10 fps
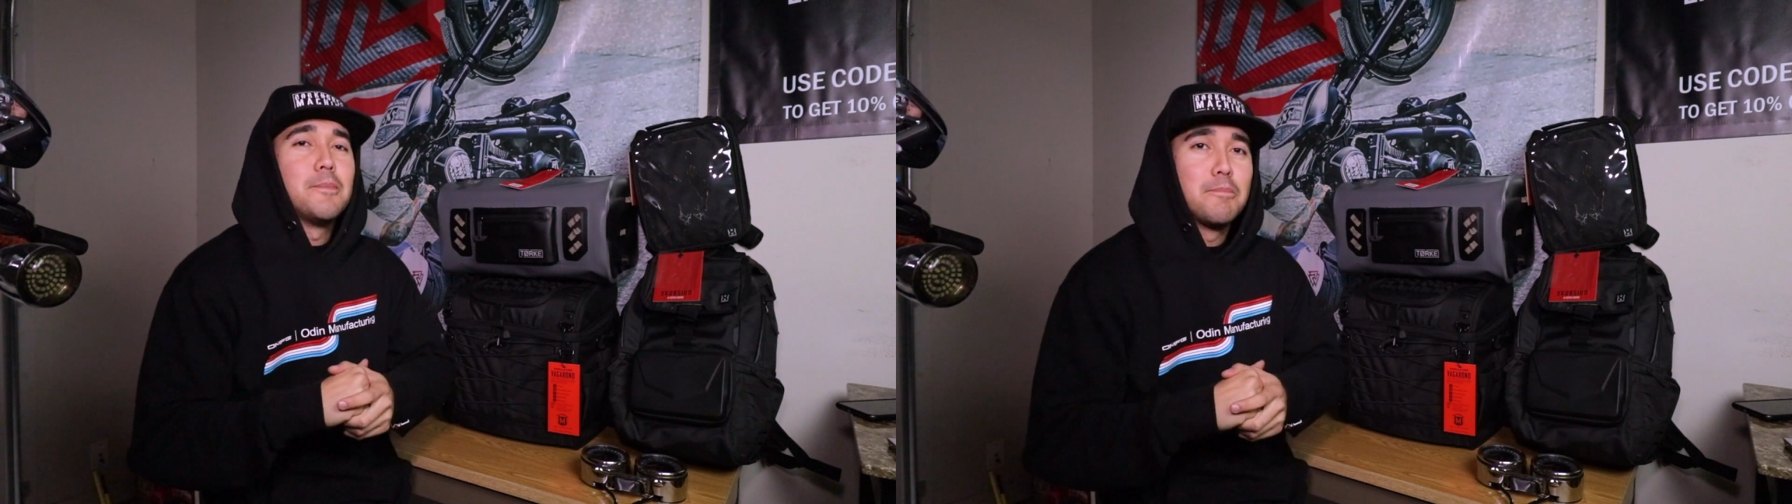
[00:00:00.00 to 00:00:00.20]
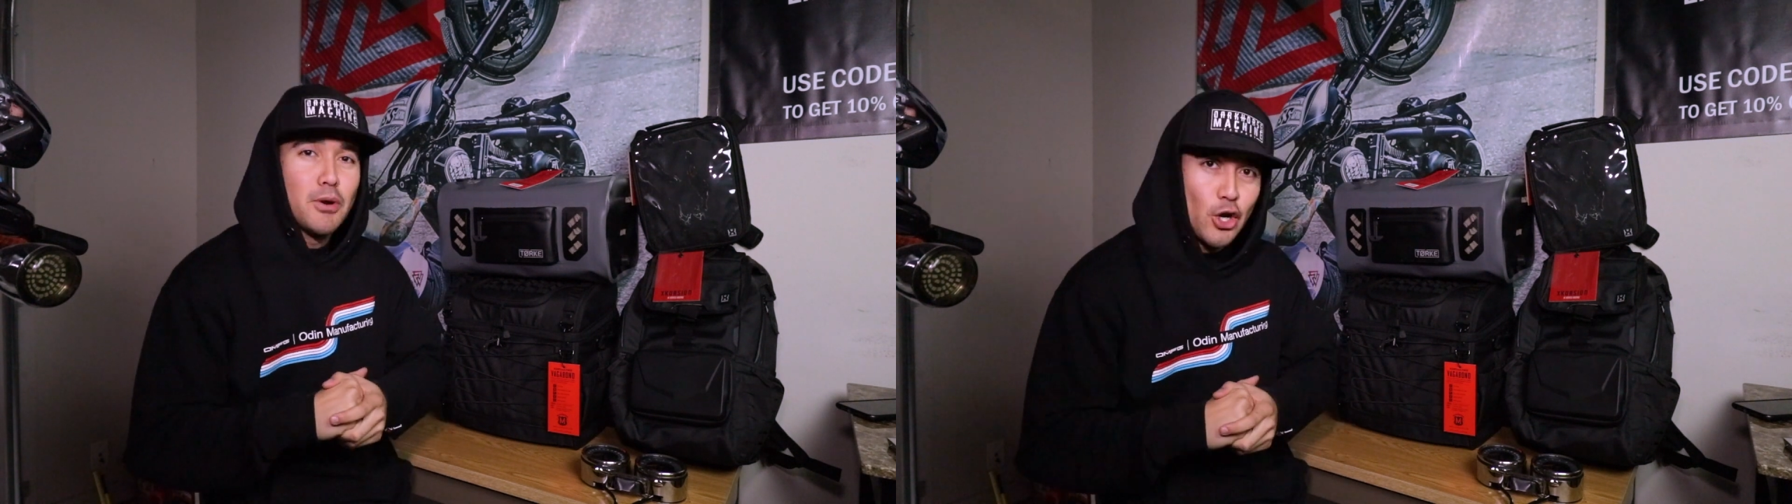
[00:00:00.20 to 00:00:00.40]

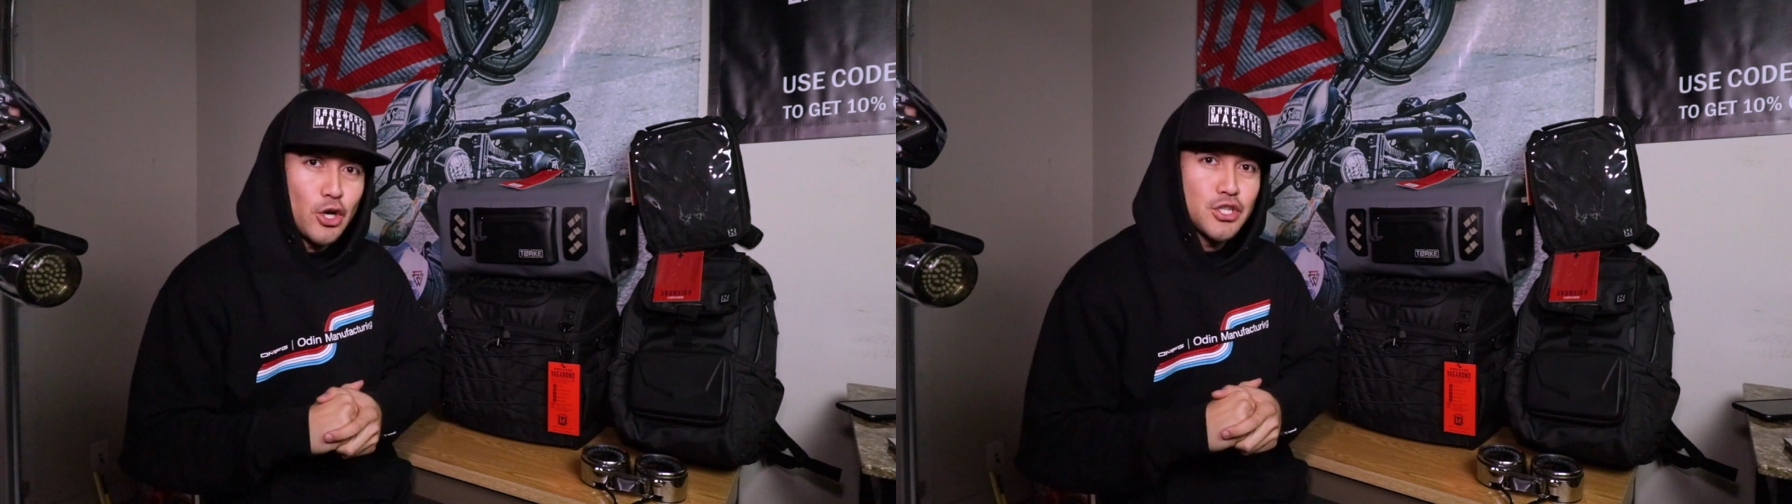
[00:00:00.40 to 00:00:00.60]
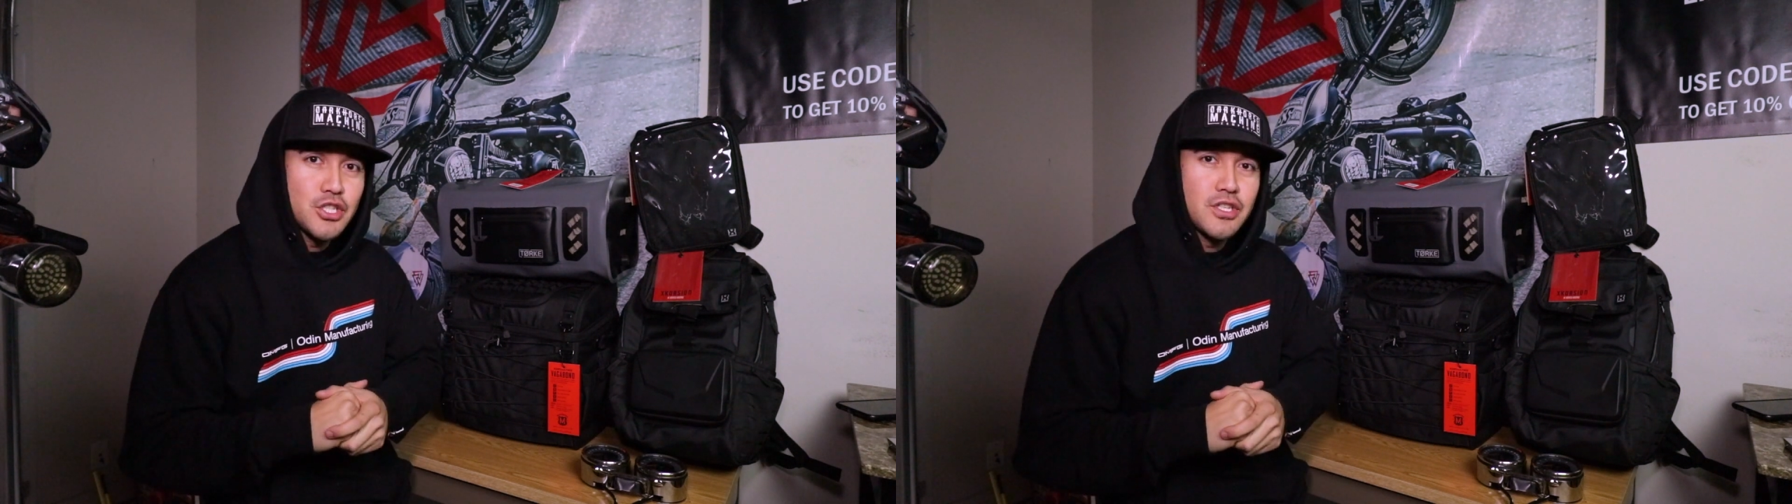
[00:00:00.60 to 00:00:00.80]

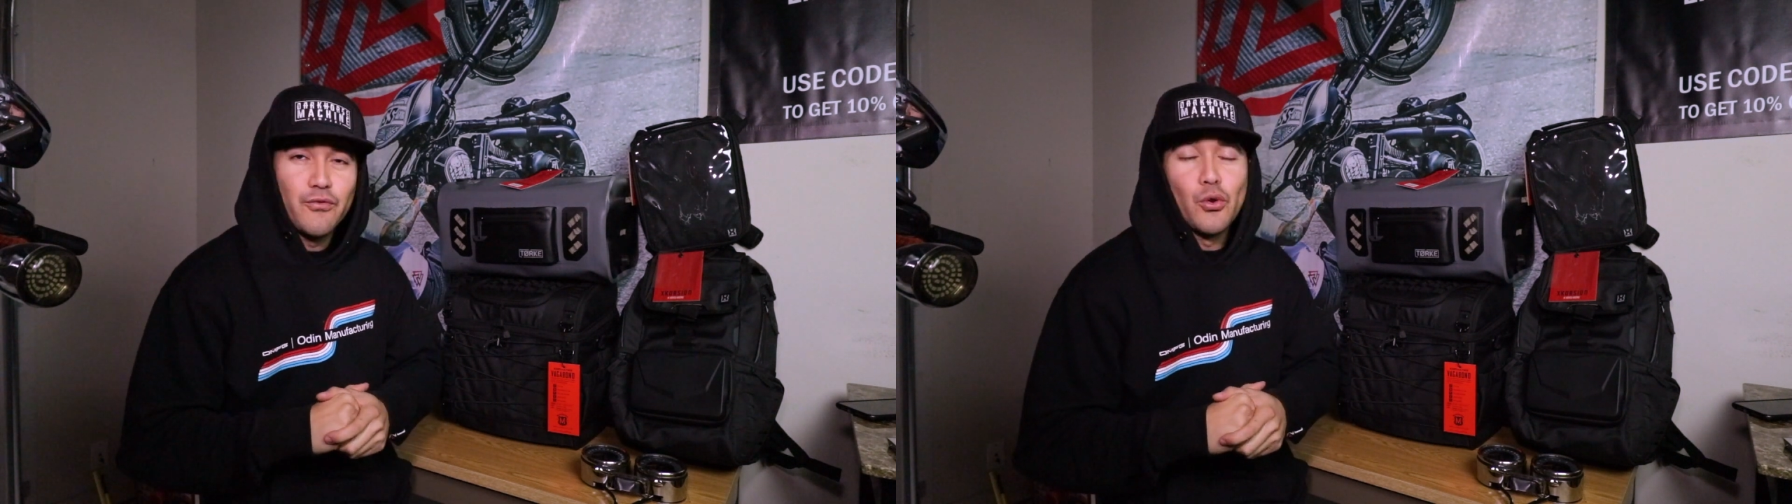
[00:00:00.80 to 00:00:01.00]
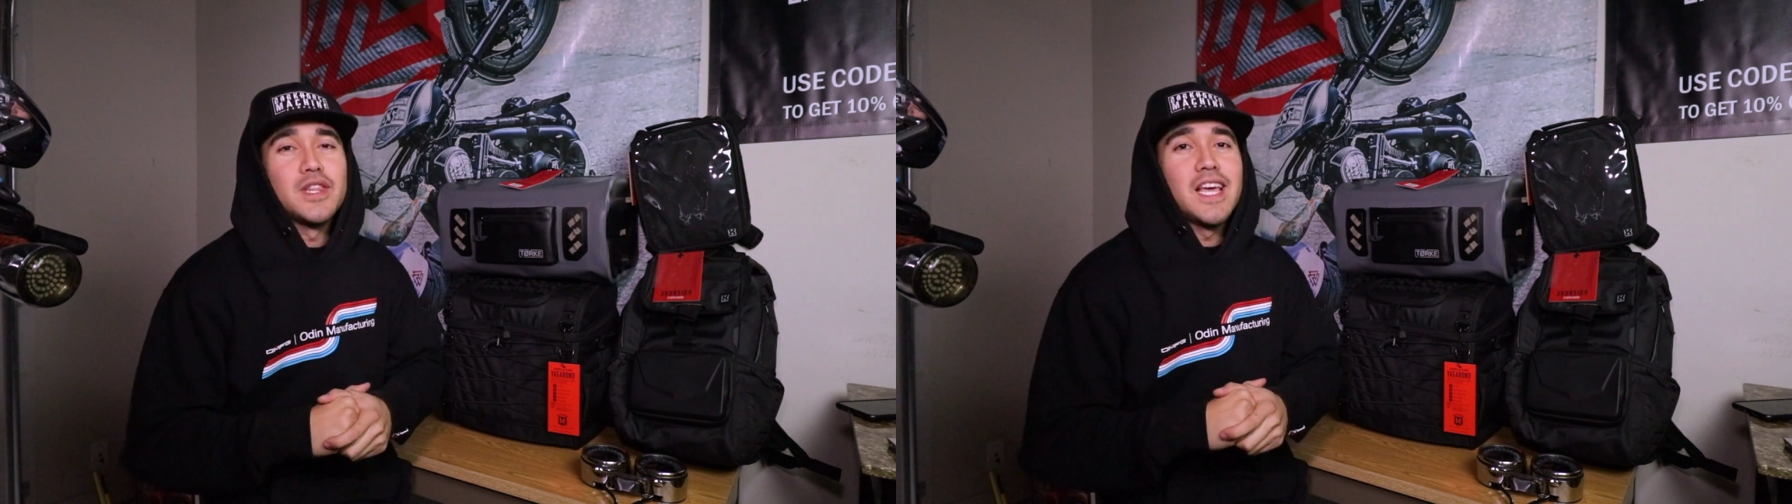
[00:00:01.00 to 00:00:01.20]
merch
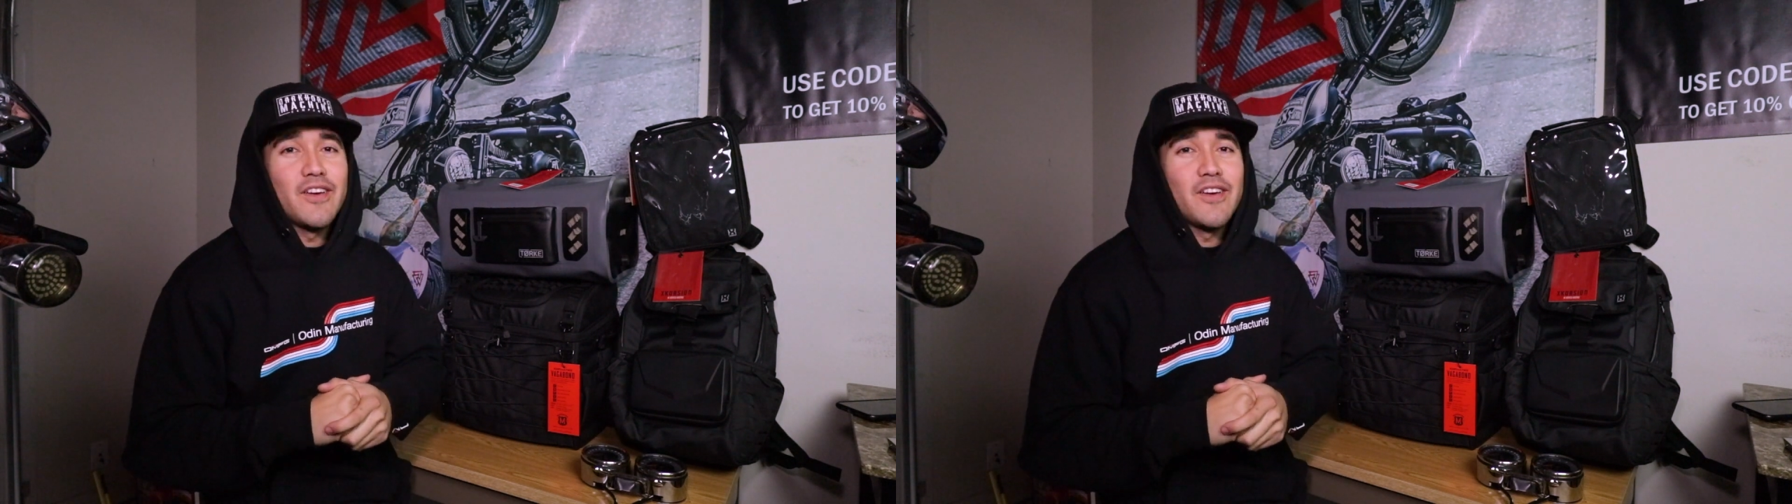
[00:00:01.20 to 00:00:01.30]
for the